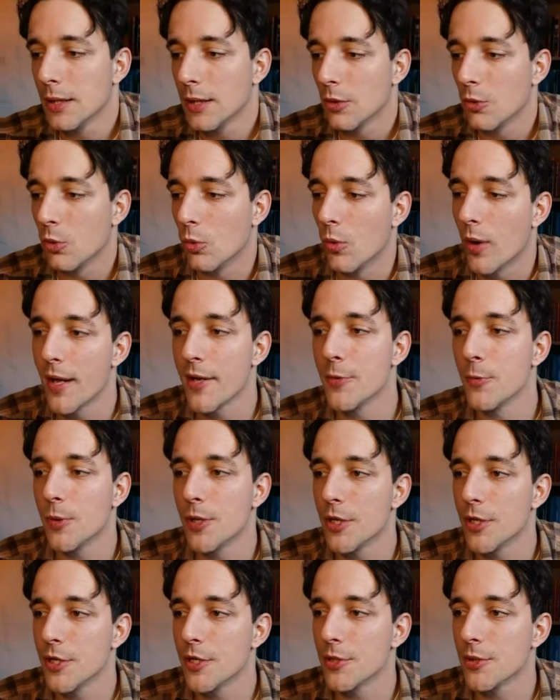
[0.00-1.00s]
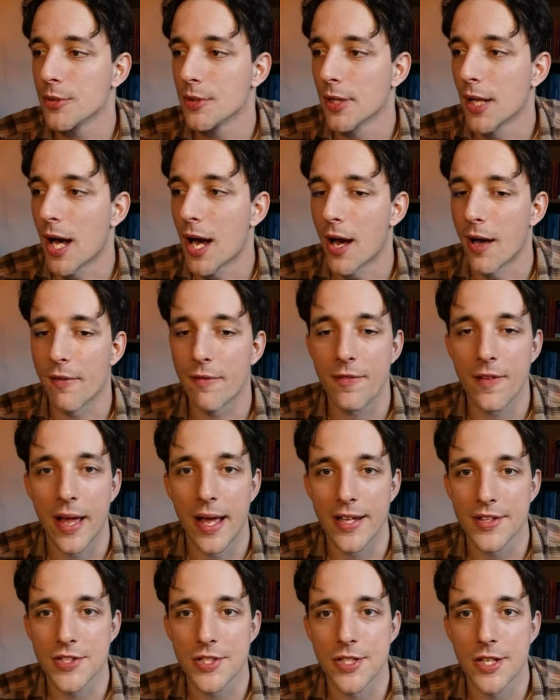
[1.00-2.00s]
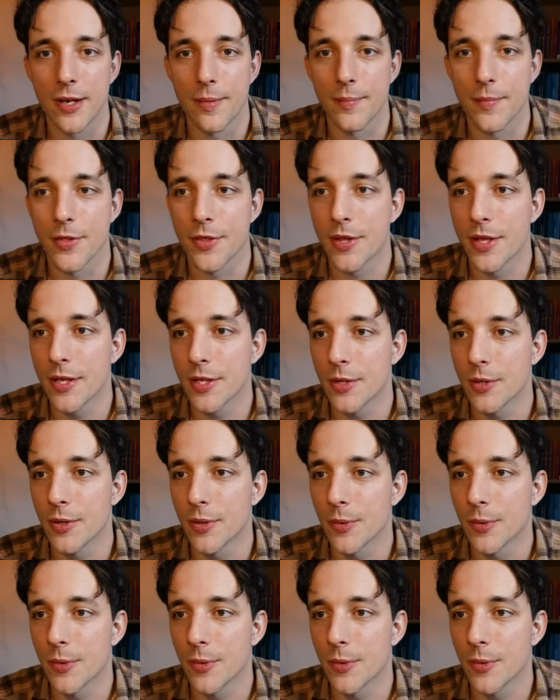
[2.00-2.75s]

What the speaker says: When will you laugh at something?